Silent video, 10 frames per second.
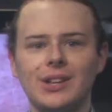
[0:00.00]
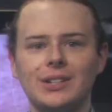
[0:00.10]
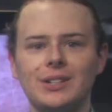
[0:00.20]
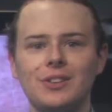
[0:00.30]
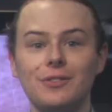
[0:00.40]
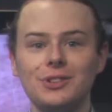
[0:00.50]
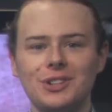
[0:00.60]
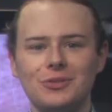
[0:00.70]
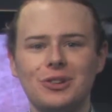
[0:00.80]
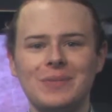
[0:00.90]

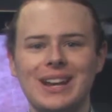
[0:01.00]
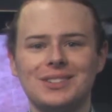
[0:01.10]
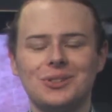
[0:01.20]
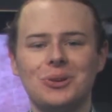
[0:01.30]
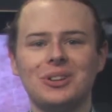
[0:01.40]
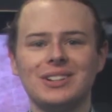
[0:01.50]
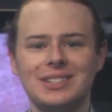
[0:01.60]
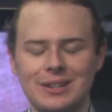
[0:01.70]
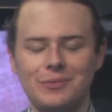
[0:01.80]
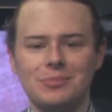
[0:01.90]
University enrollment as a whole
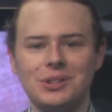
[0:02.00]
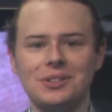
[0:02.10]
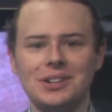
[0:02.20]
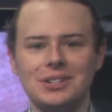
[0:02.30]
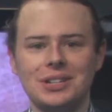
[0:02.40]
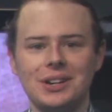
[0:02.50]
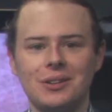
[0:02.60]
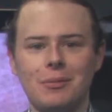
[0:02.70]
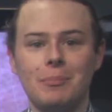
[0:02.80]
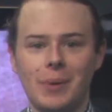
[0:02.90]
is up from 2 years
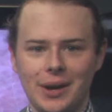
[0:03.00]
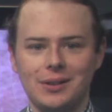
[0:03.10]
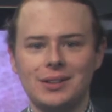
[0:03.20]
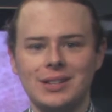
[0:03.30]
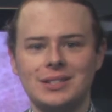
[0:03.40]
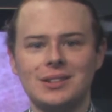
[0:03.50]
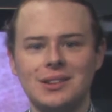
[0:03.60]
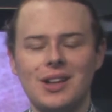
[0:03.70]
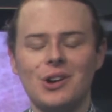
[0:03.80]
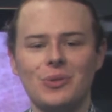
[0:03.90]
ago, but it's still a
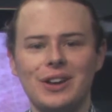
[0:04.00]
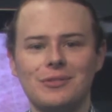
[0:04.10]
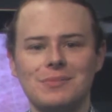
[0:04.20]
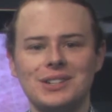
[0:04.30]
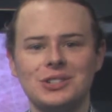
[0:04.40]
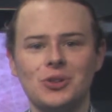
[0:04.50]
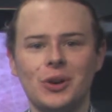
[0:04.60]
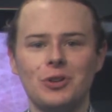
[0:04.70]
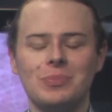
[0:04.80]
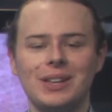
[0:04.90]
long way from the
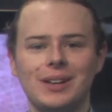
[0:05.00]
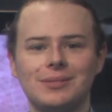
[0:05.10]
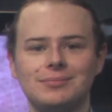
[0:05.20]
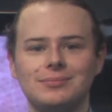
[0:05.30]
historical peak.